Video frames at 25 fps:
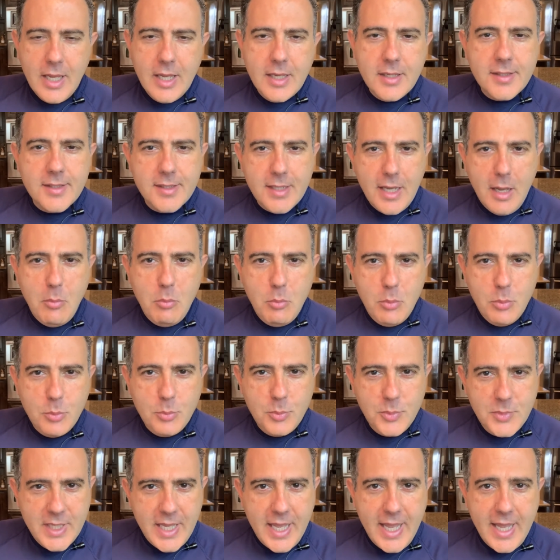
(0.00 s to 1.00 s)

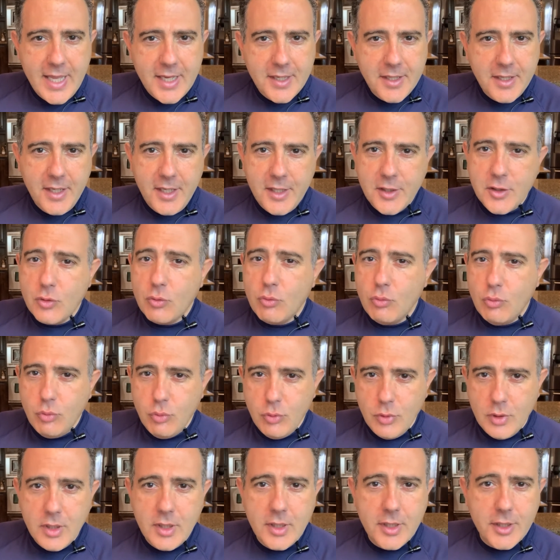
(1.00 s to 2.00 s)
Some debt is
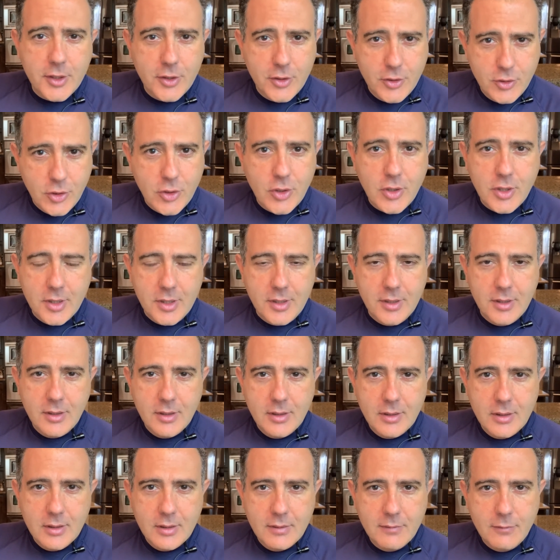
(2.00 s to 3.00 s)
really good.
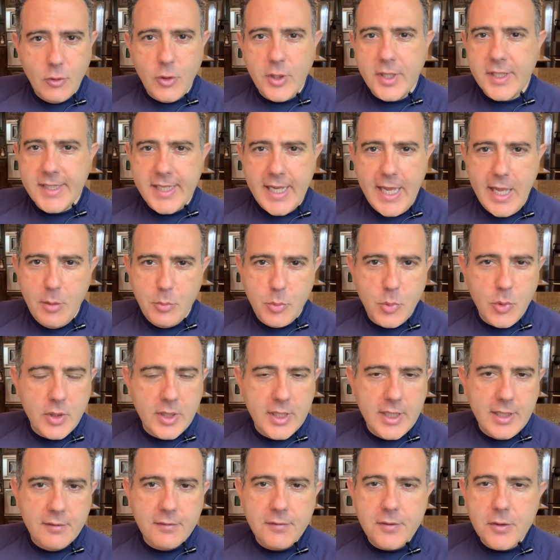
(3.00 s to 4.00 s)
For example,
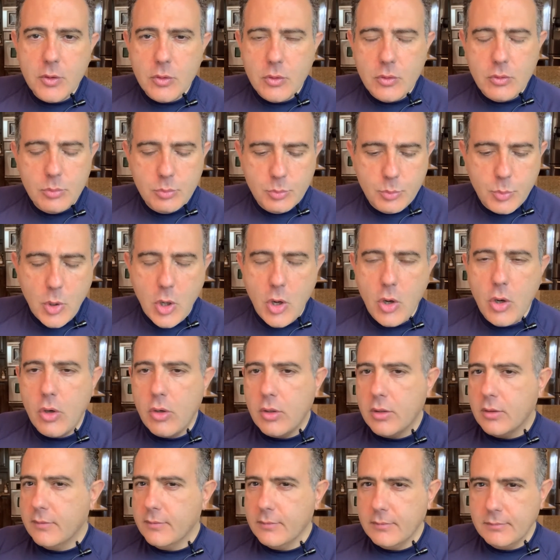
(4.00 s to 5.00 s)
if you
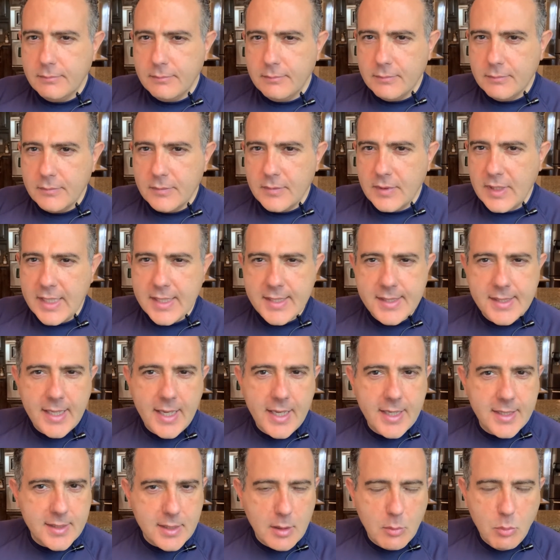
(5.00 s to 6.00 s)
borrowed, let's
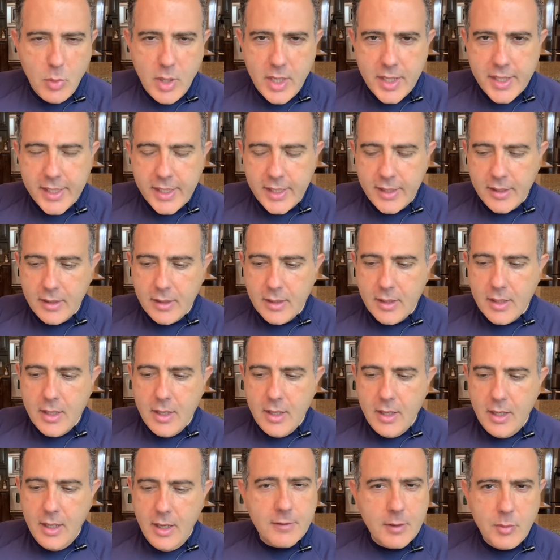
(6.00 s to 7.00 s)
say, some money
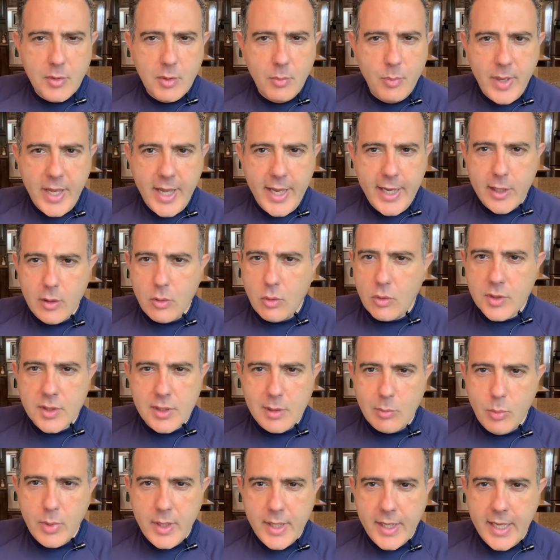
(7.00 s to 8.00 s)
from the bank or
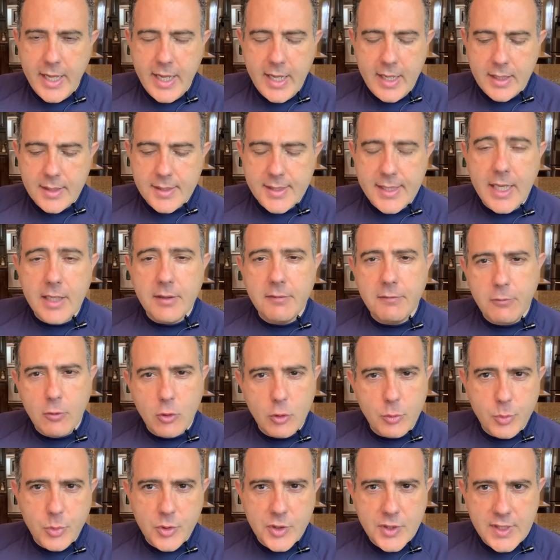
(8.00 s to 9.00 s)
somebody else at
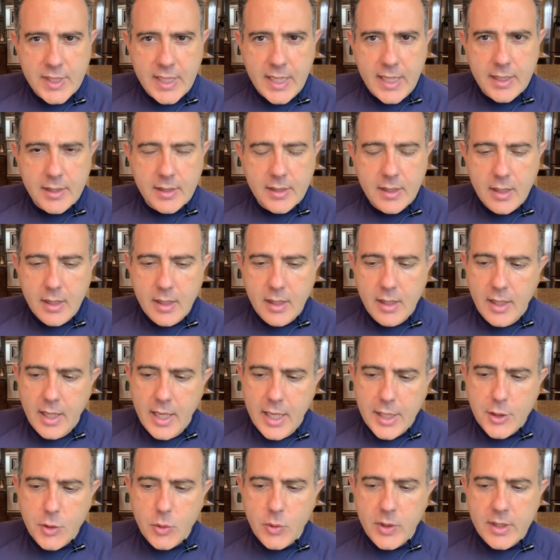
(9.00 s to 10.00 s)
4%,
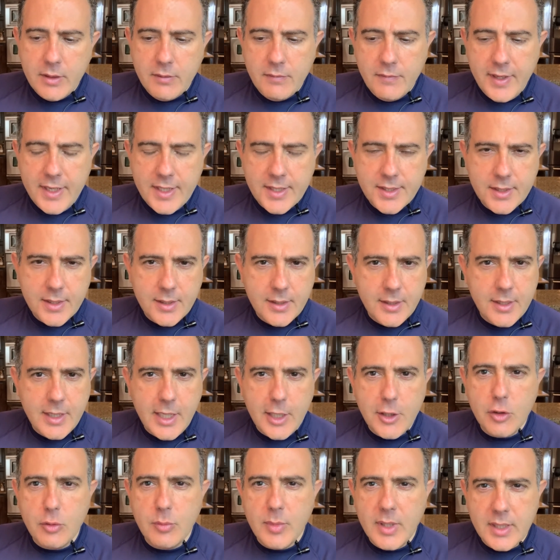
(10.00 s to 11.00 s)
and you invested it
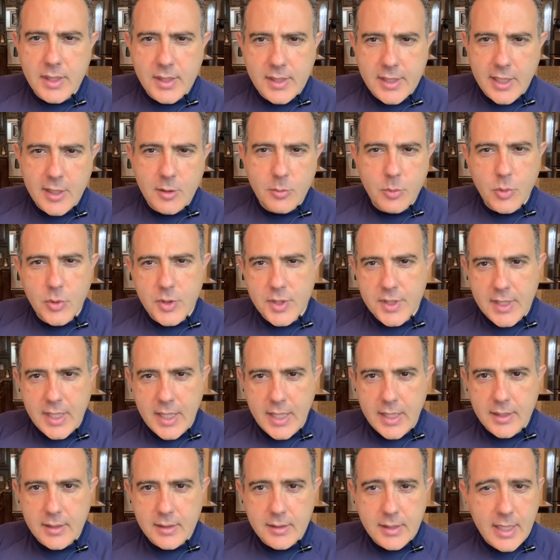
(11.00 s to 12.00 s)
and you made
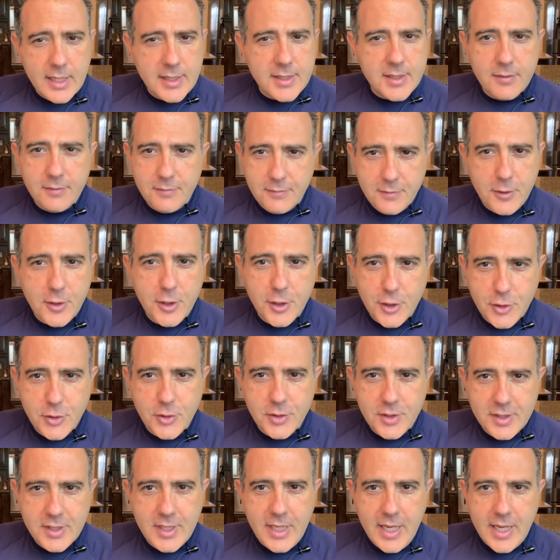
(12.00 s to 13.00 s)
10%, that's a very
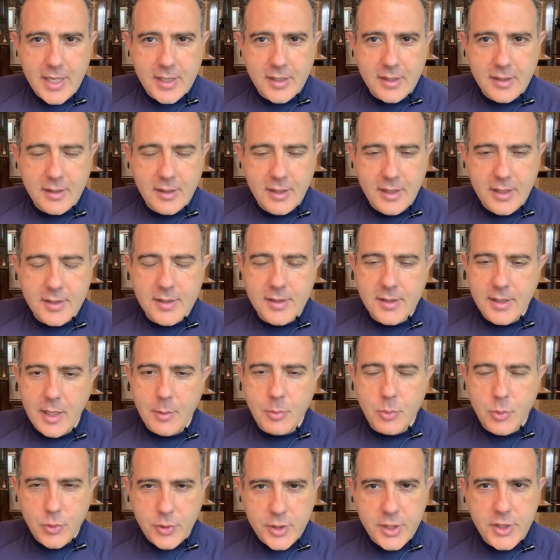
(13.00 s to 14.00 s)
good debt. It's
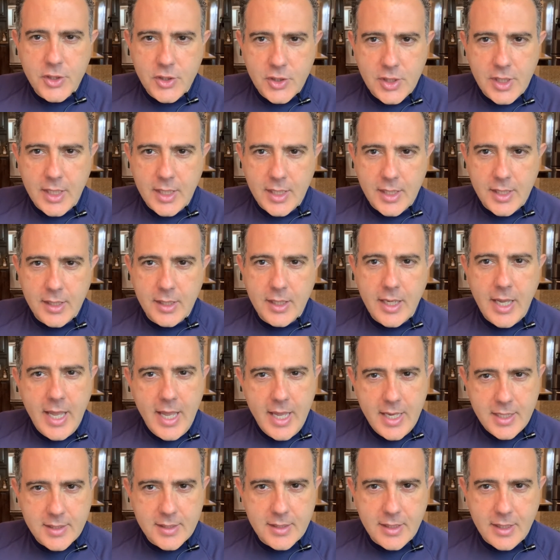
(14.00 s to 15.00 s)
appreciating
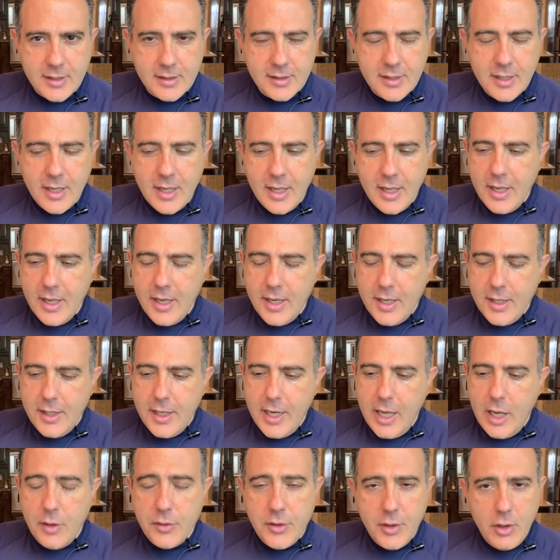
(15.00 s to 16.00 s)
asset.
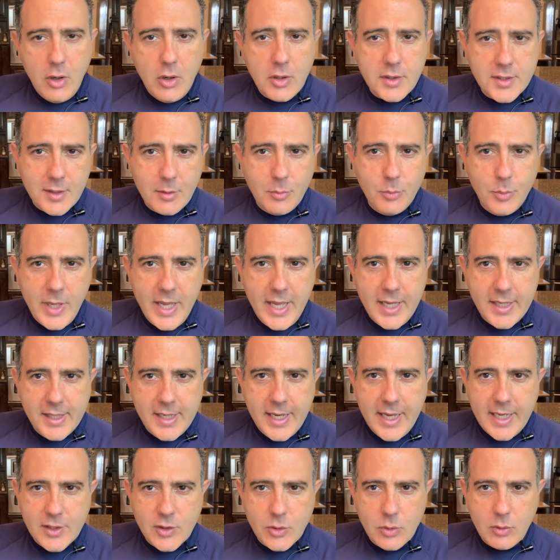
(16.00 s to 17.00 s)
Now, there are some bad
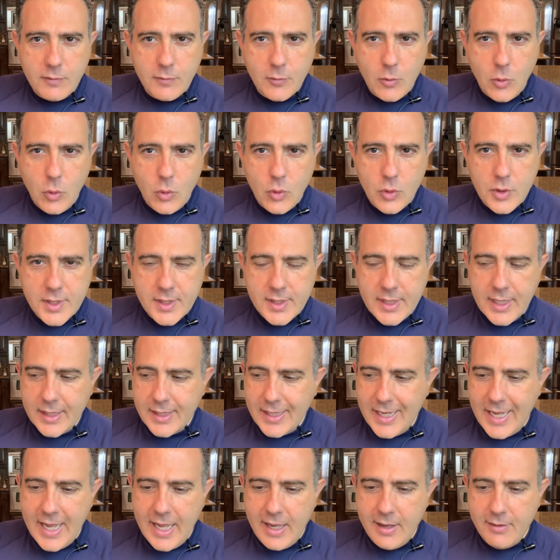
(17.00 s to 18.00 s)
debts, of course,
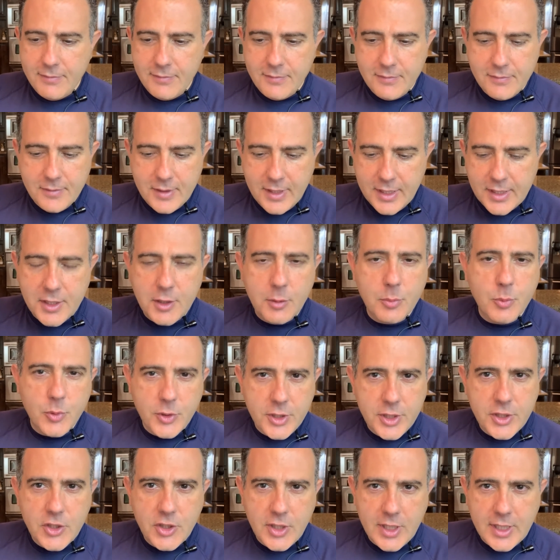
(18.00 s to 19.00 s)
that have a
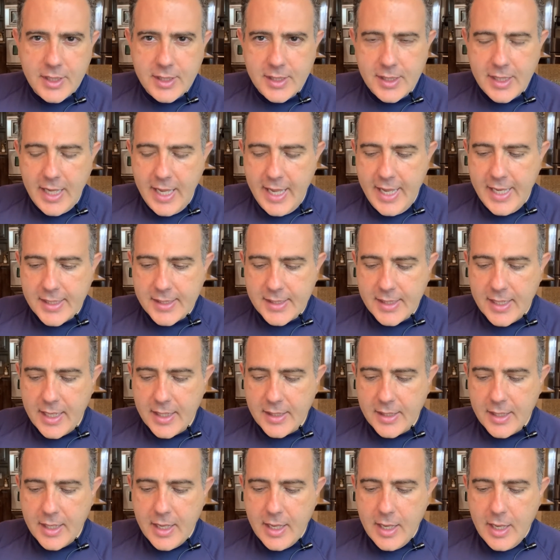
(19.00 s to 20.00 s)
depreciating
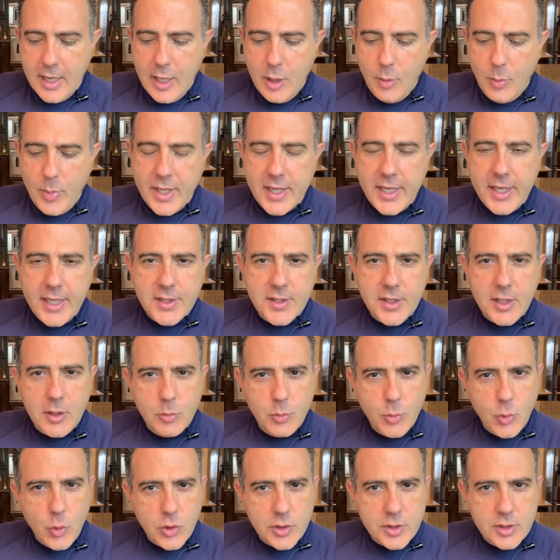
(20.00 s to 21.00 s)
asset. But it's
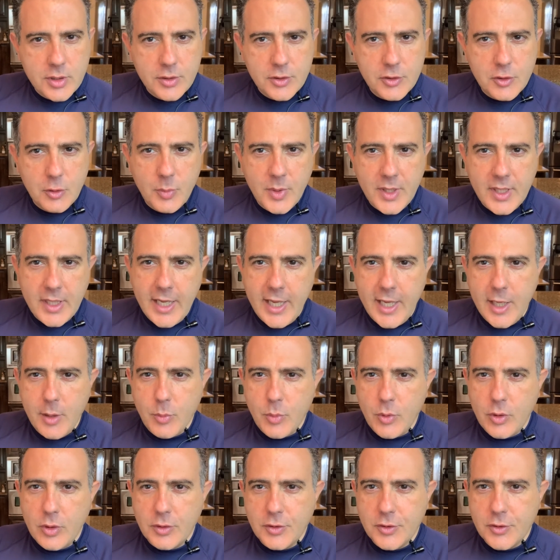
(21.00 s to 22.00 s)
important to be
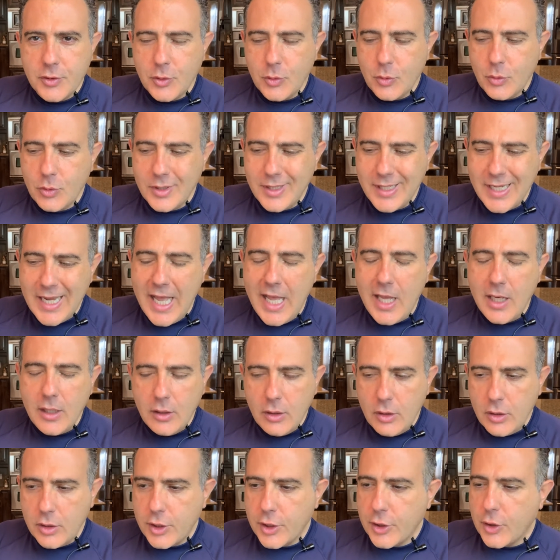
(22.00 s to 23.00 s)
able to not
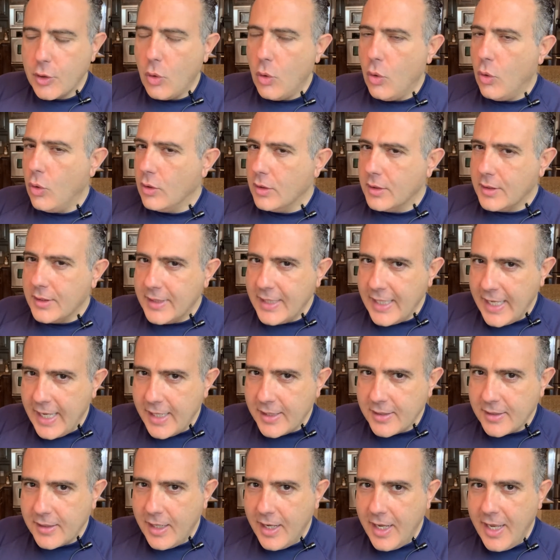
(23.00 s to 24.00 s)
look at all
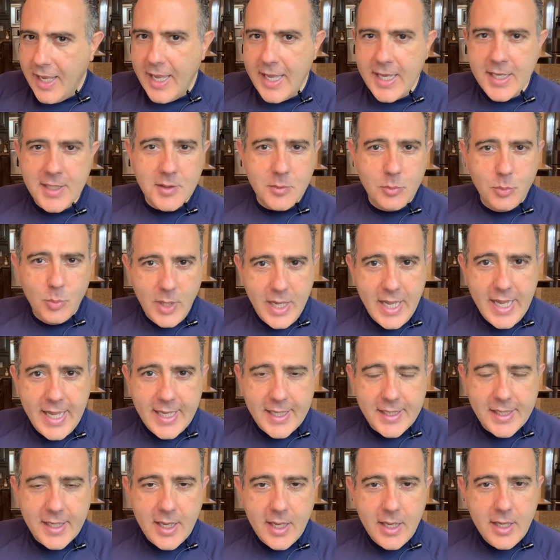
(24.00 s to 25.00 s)
debt as
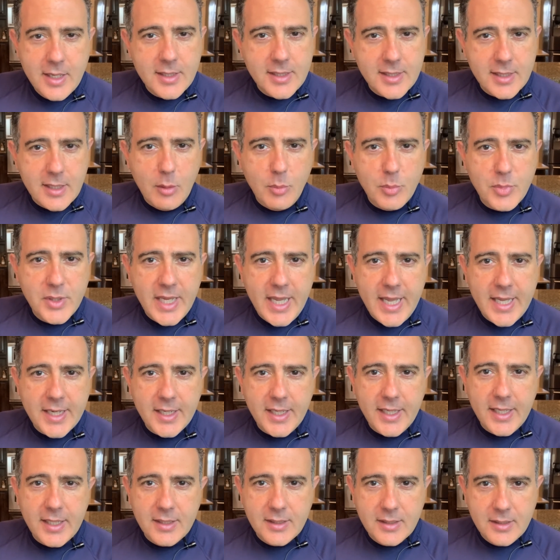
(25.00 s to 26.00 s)
bad. Some
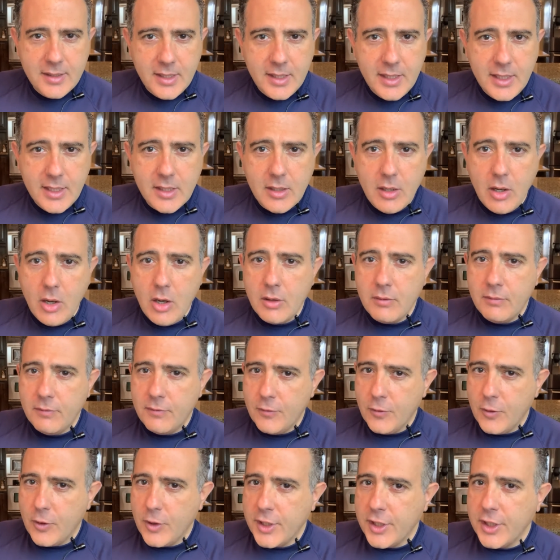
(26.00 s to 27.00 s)
debt indeed are
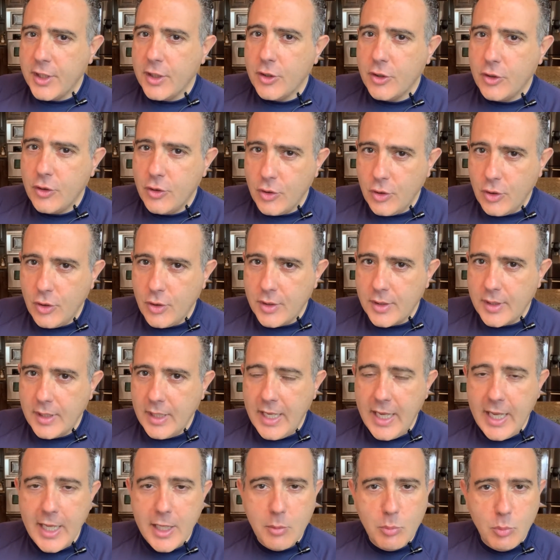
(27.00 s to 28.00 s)
very good.
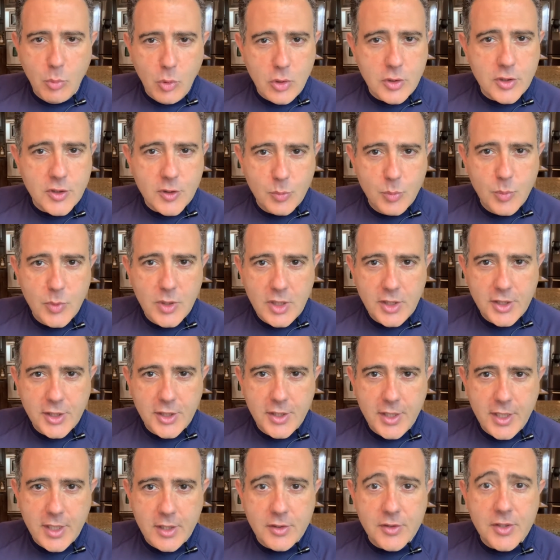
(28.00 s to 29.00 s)
And most
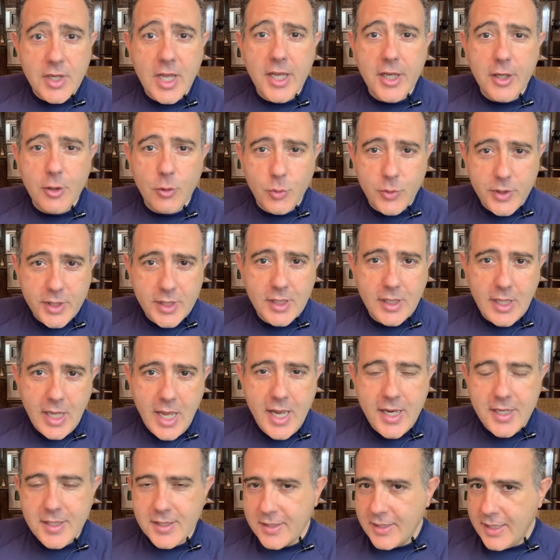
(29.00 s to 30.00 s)
millionaires
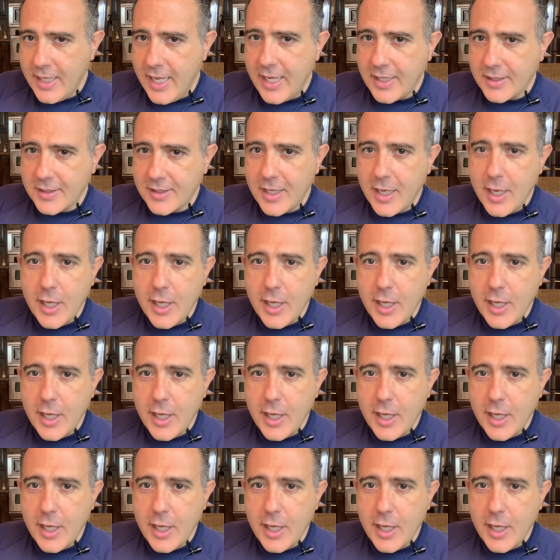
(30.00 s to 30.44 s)
realize that.